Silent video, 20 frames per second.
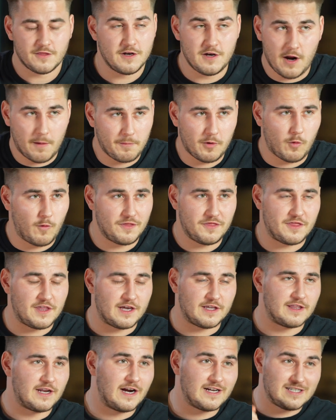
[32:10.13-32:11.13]
number one thing
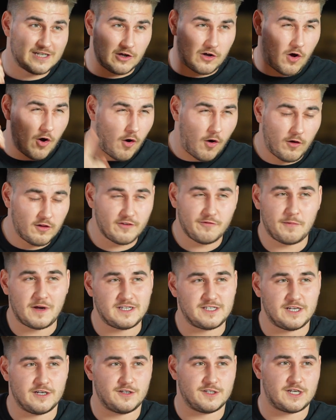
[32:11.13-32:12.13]
that I tell all of my
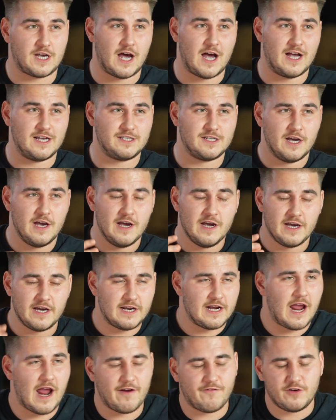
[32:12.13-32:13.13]
sales guys
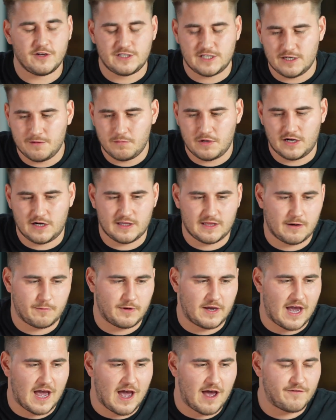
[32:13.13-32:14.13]
in every team meeting that we
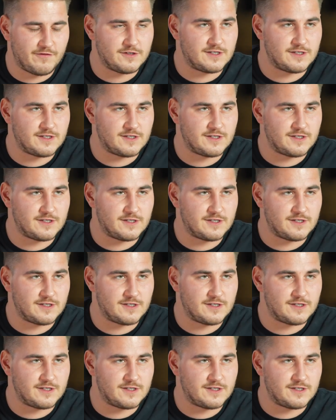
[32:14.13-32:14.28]
have is